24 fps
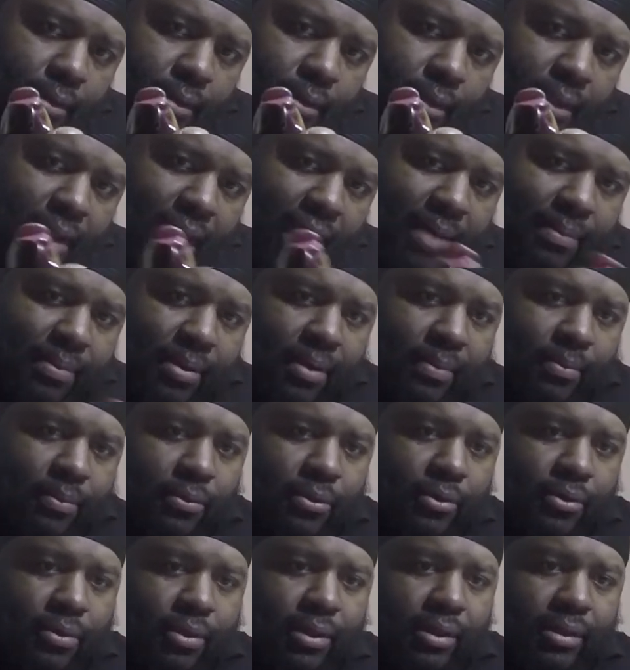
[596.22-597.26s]
a lot of people
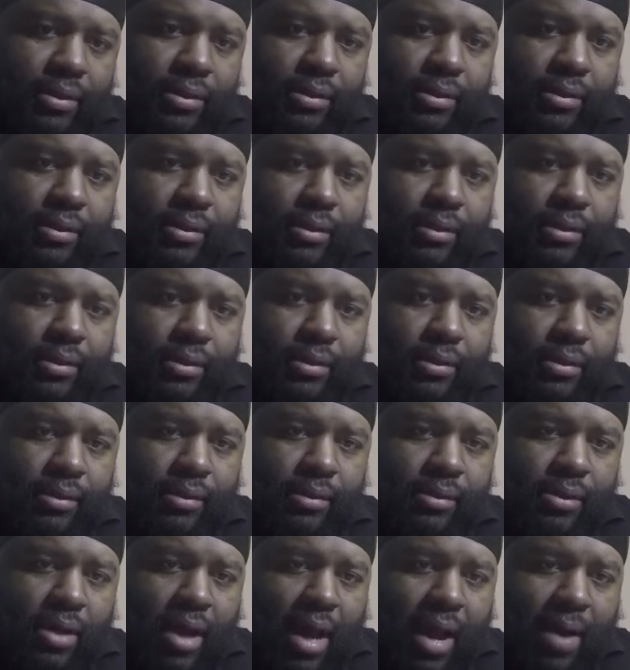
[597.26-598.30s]
do it.
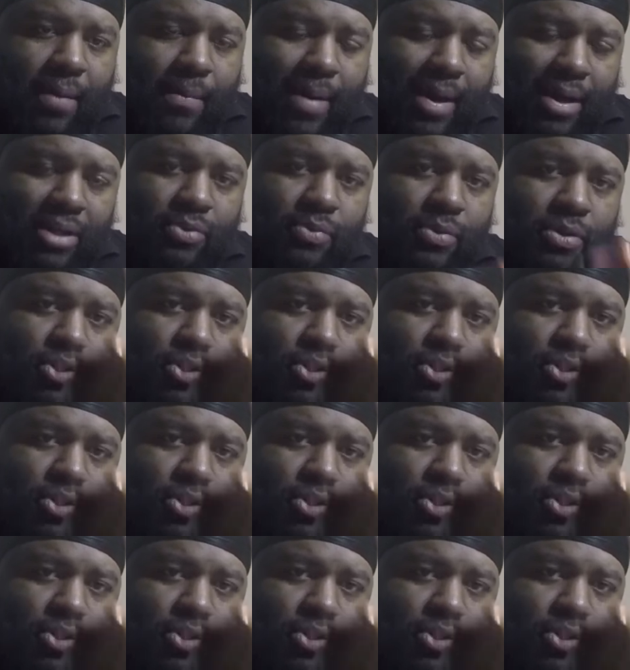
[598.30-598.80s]
So I might as well